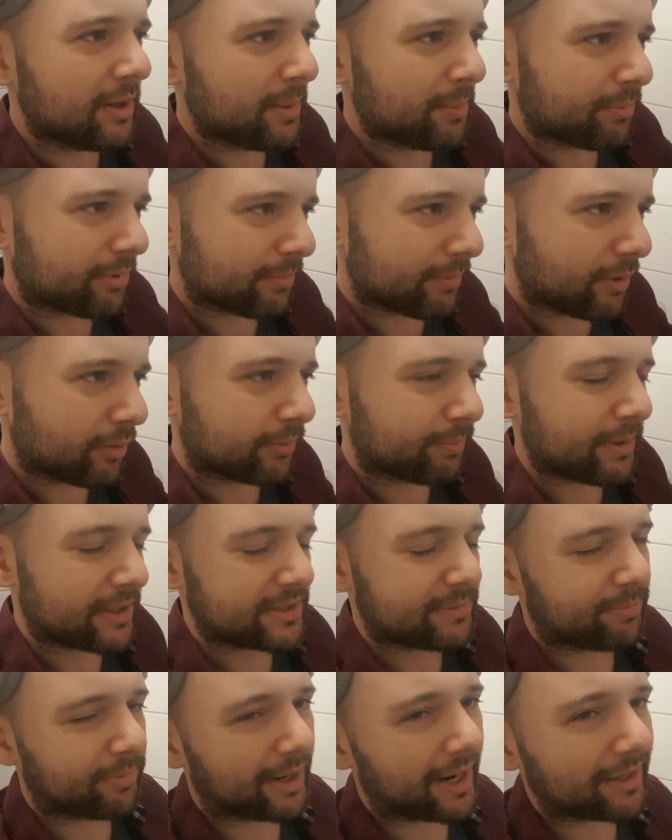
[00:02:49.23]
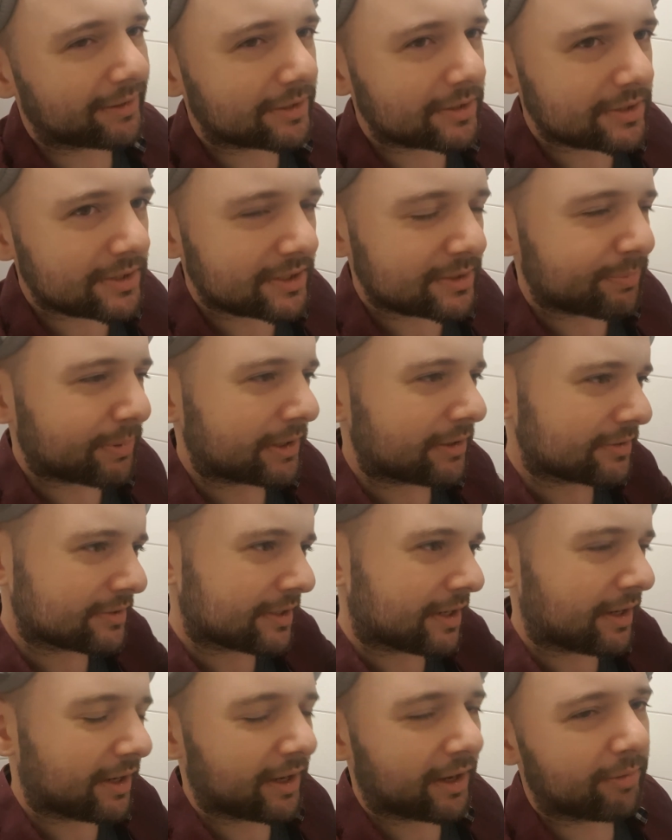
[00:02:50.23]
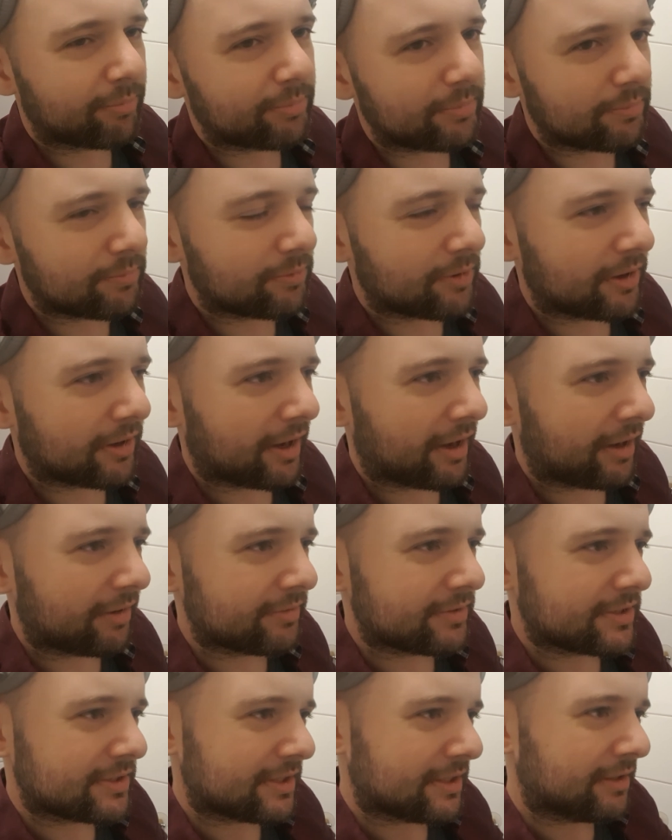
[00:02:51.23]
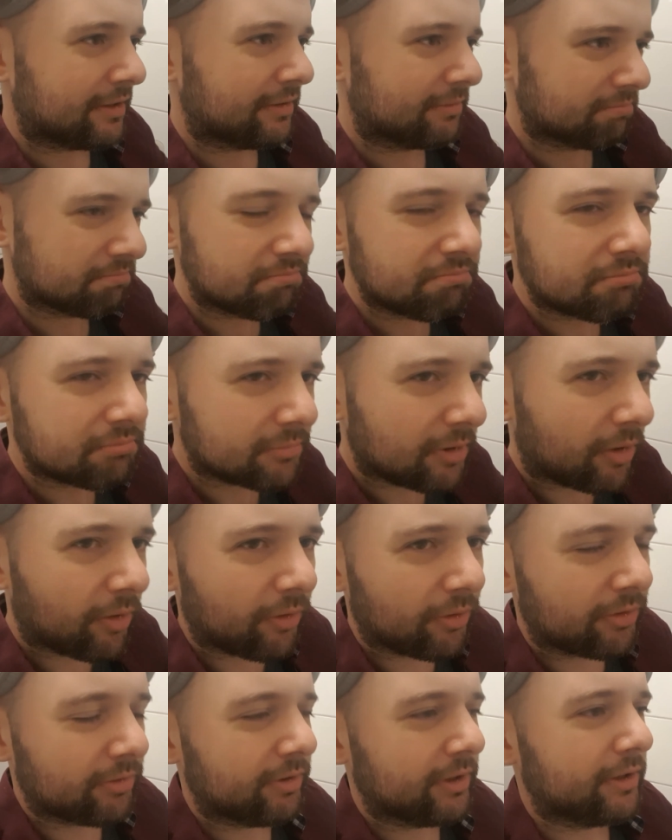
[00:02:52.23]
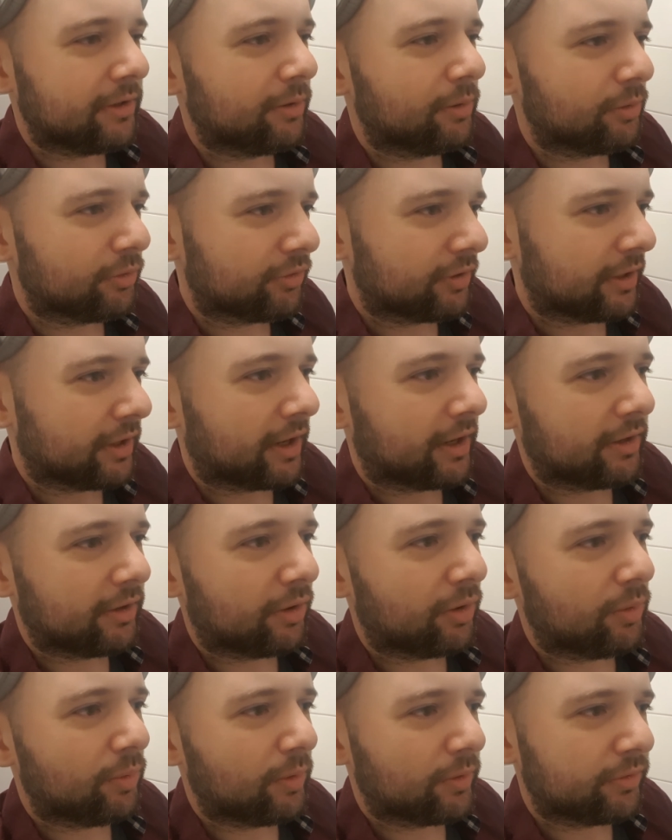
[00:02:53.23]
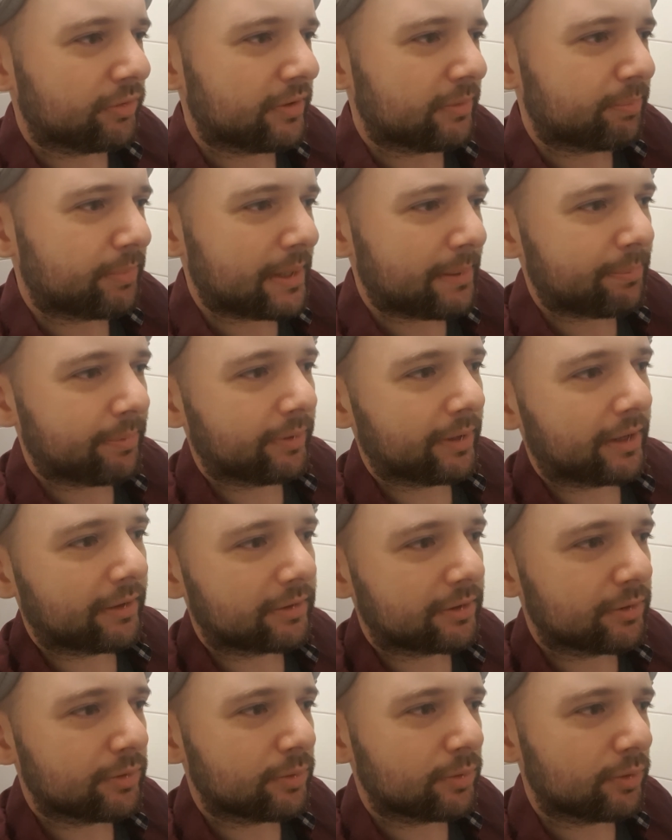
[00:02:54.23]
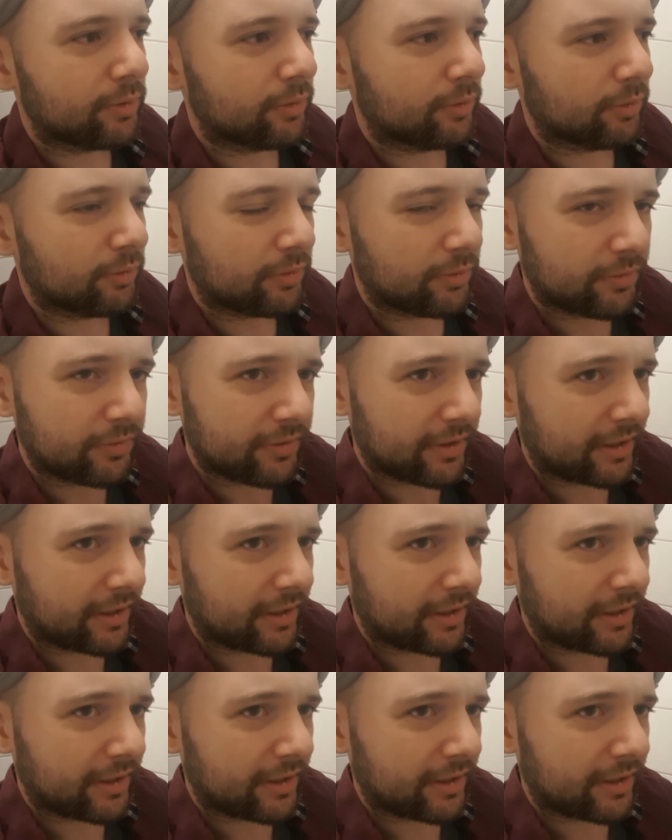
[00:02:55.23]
promote best practices because I have I've seen all the videos and I know what the people at Google, the,